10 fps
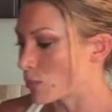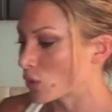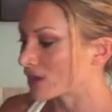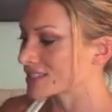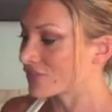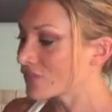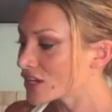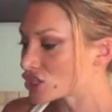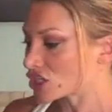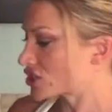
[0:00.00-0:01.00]
Whereas the
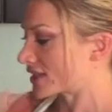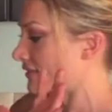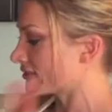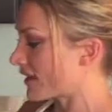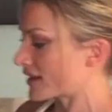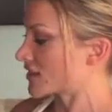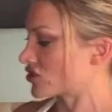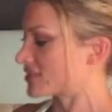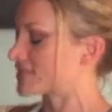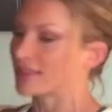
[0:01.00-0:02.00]
fish, I just like let it
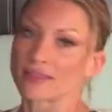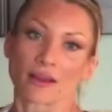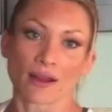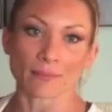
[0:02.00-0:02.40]
just sit there.